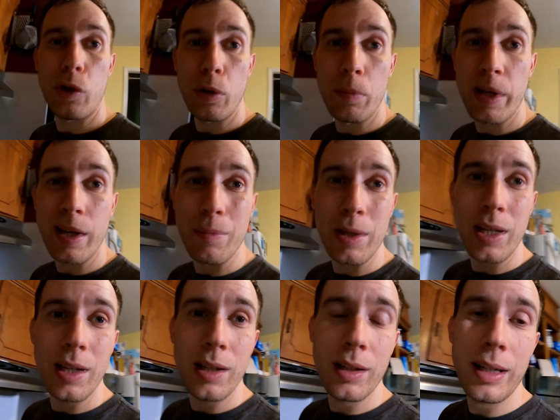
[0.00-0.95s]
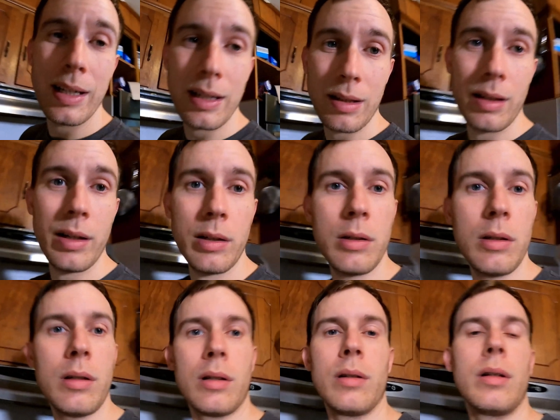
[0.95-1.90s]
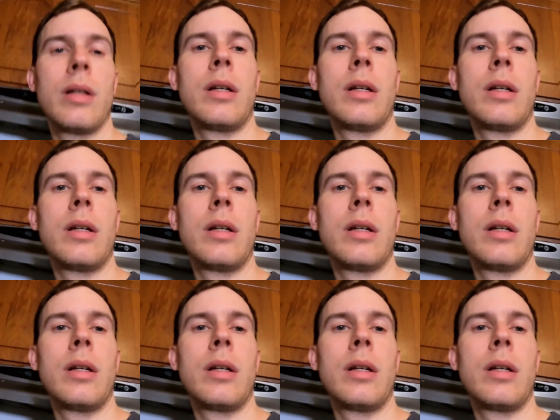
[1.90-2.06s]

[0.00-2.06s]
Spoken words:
Low to medium heat and let it cook.